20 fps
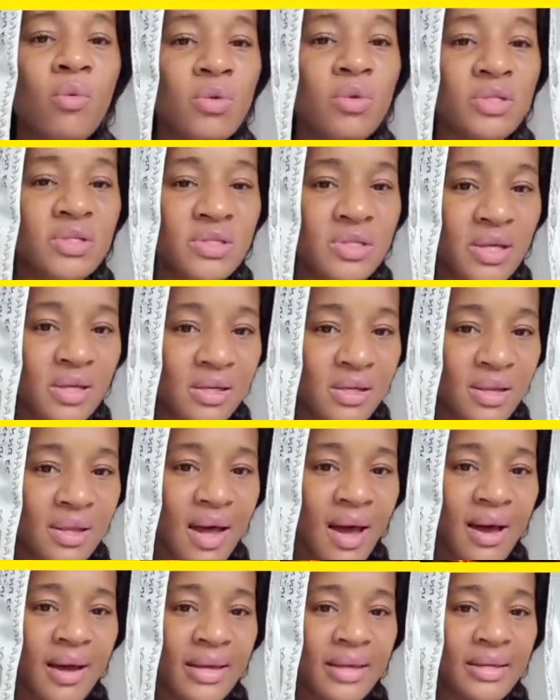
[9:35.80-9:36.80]
was a
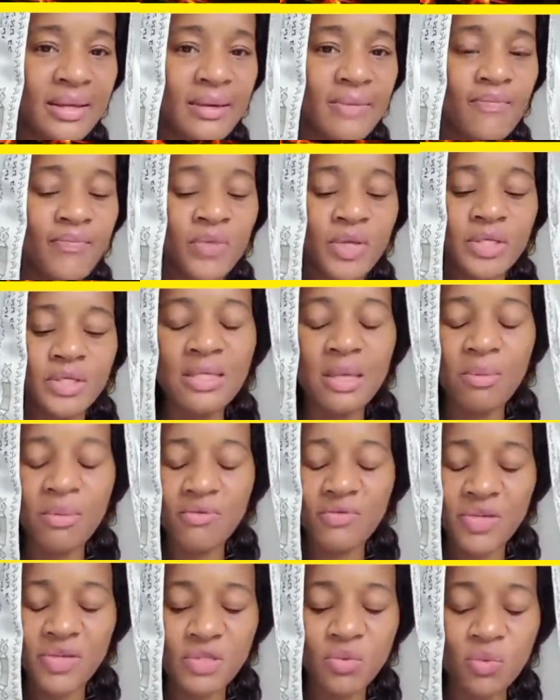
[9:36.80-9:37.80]
lie. Some
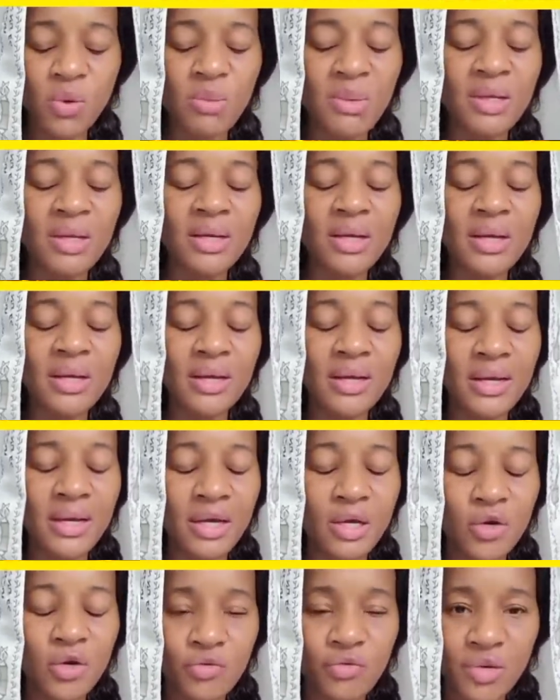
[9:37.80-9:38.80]
of these women
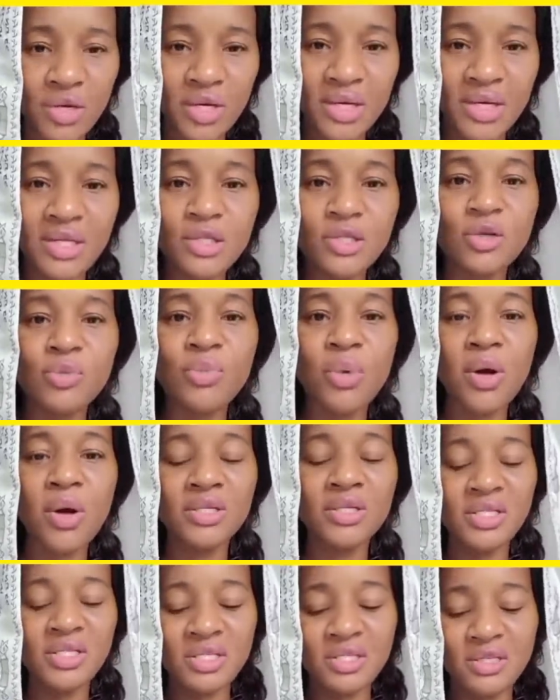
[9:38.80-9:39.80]
agree to
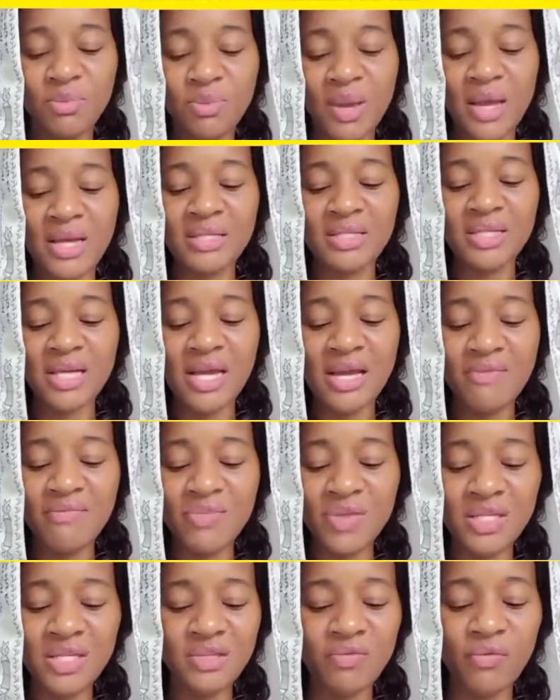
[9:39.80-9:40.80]
participate in
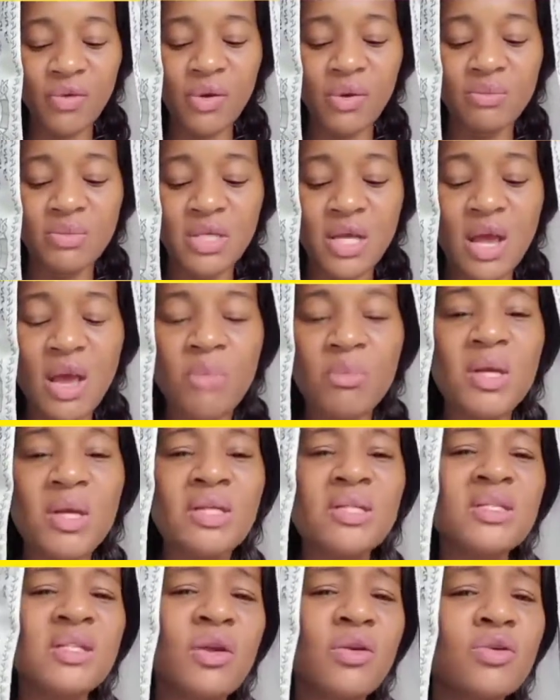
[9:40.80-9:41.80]
these films
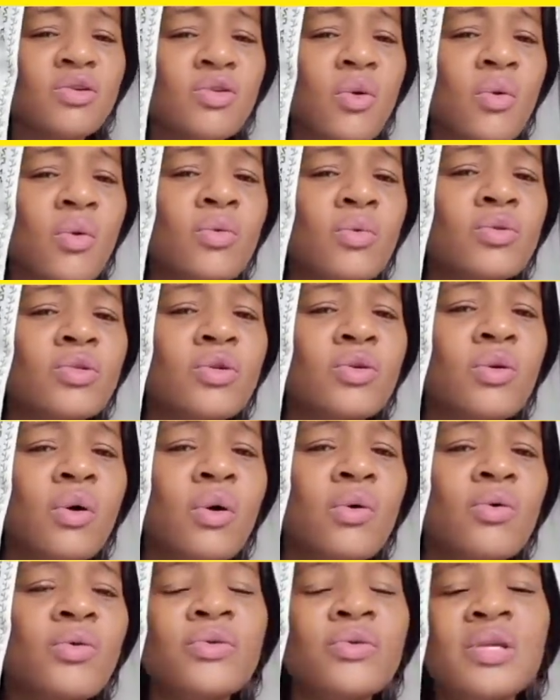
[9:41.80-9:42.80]
because they're told, you
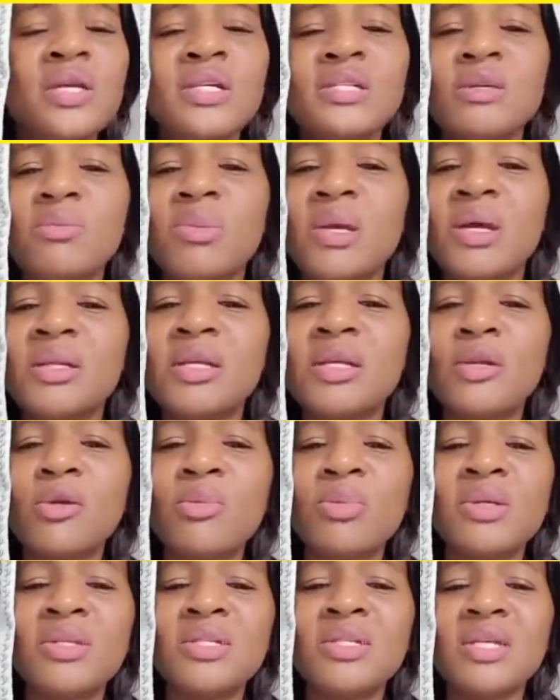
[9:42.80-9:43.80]
need to be a little
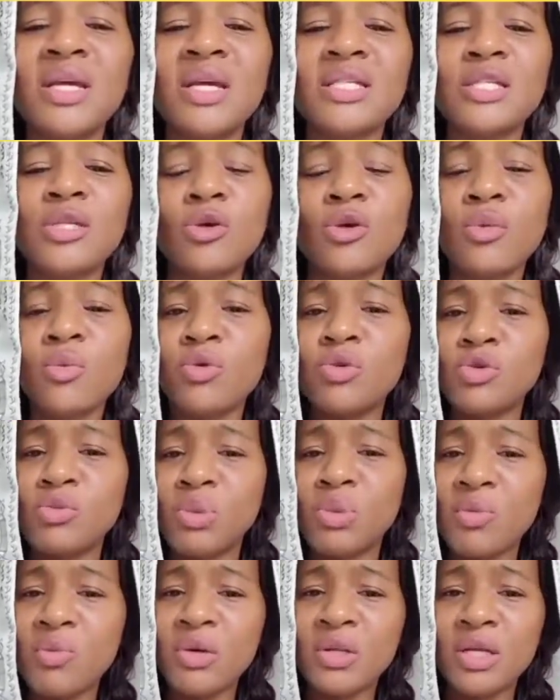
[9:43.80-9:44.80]
bit sexier. Would you
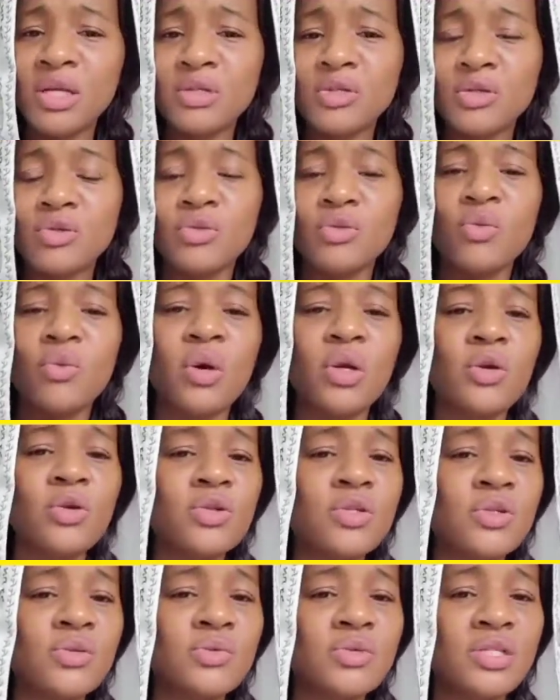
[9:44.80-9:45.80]
be willing to do one or
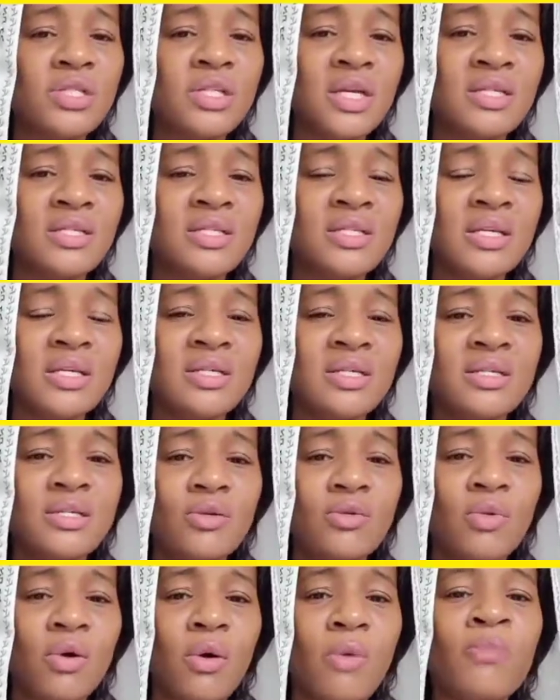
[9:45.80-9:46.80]
two sex scenes?
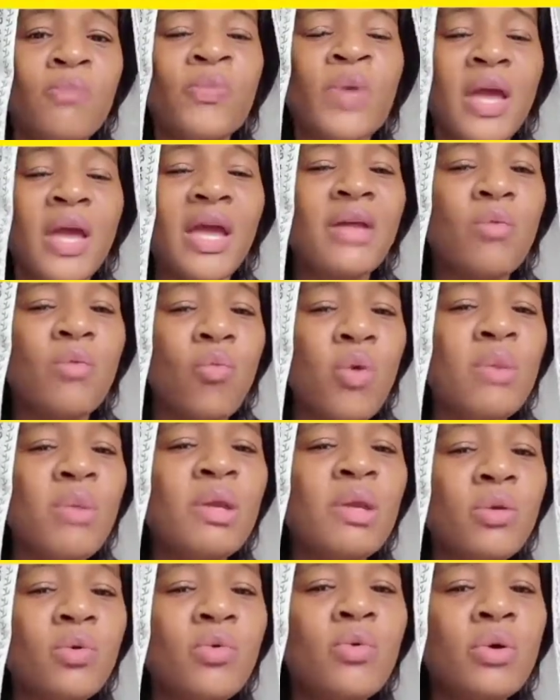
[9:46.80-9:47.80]

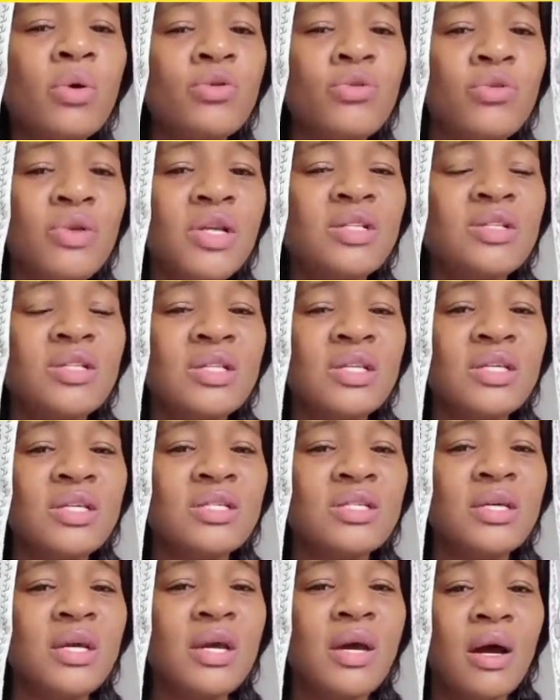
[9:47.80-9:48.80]
Women who agree to
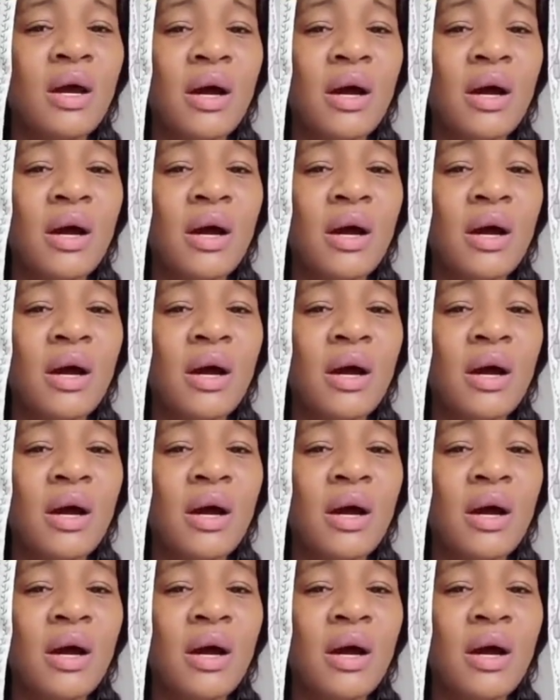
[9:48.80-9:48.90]
this